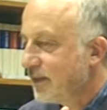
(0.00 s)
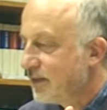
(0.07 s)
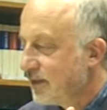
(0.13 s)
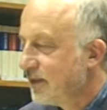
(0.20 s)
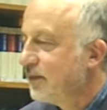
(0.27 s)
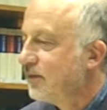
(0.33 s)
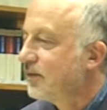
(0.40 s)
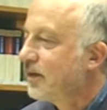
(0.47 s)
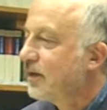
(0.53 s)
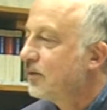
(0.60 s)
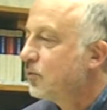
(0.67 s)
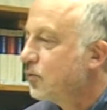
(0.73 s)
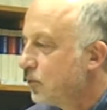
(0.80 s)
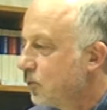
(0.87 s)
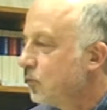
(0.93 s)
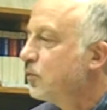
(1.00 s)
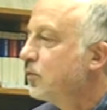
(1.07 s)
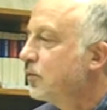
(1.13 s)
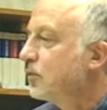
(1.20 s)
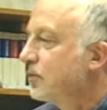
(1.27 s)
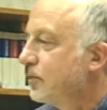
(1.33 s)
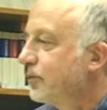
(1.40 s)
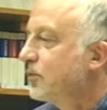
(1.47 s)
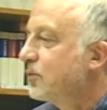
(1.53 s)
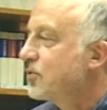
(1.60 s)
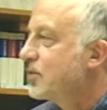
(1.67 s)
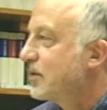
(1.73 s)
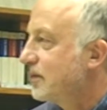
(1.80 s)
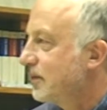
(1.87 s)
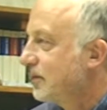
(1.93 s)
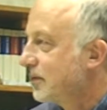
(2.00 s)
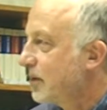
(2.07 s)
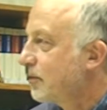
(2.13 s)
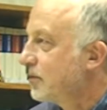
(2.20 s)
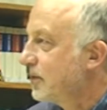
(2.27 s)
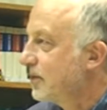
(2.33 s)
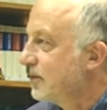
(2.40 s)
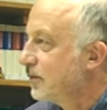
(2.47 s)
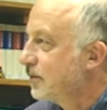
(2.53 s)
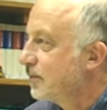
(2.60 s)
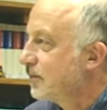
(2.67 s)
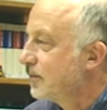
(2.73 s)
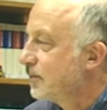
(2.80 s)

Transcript: it easier to do future discoveries.